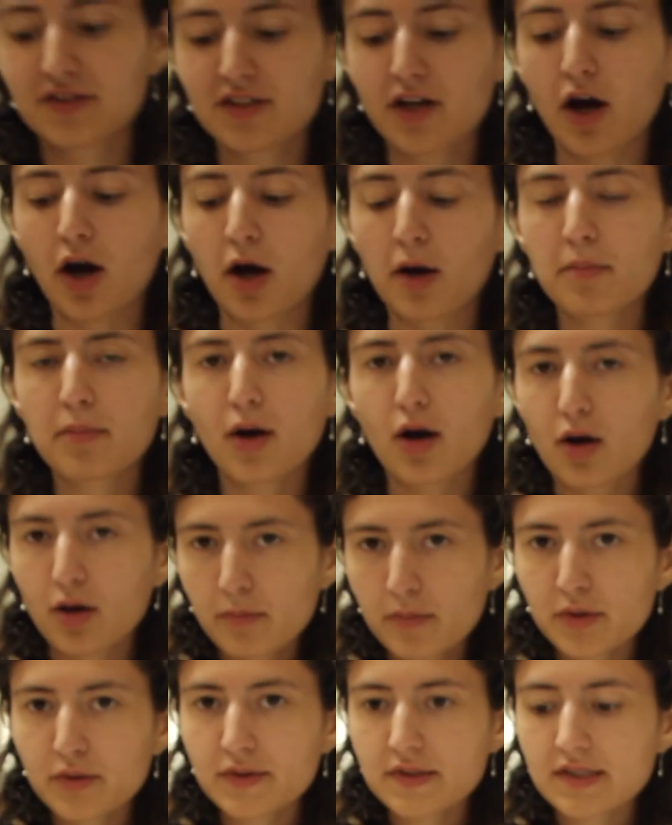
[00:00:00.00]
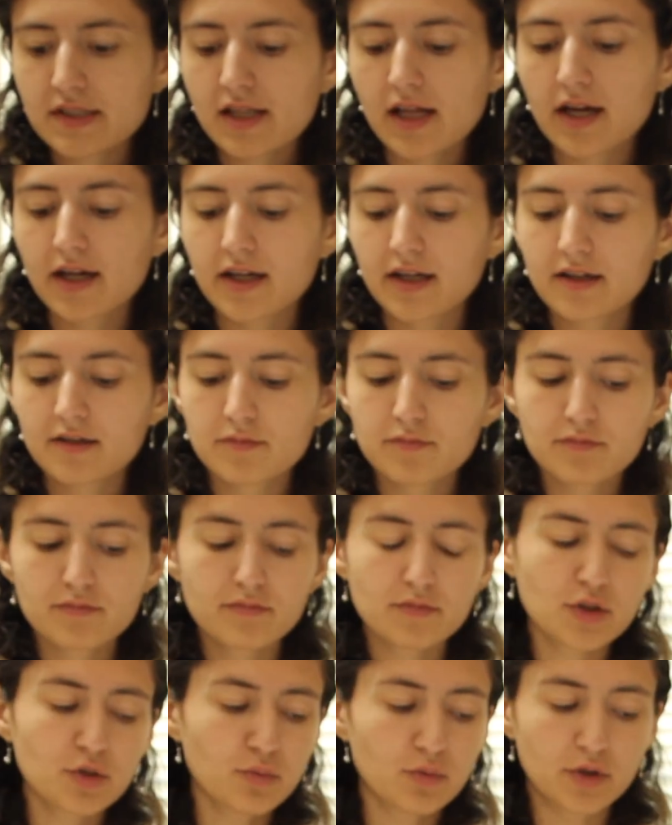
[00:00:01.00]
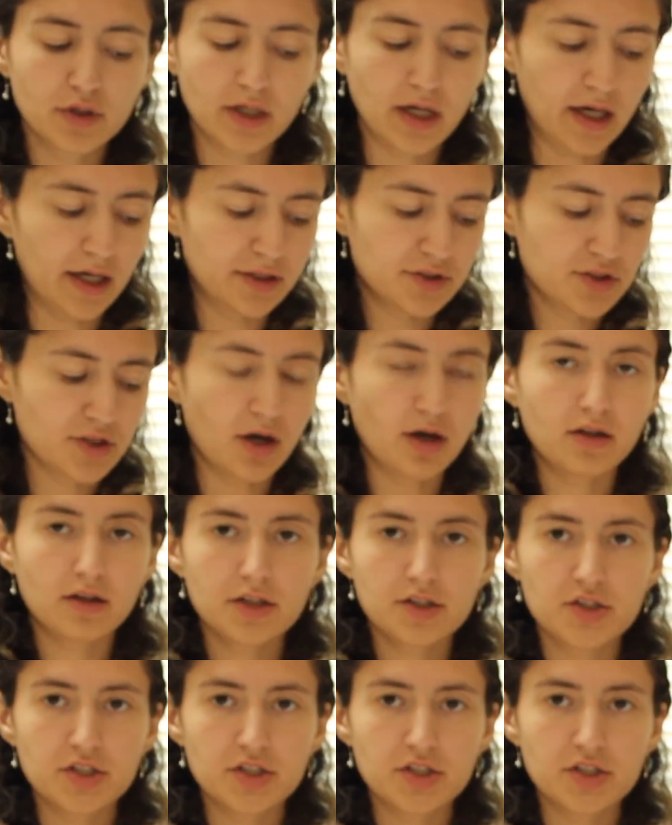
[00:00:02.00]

top, almost like you would add chocolate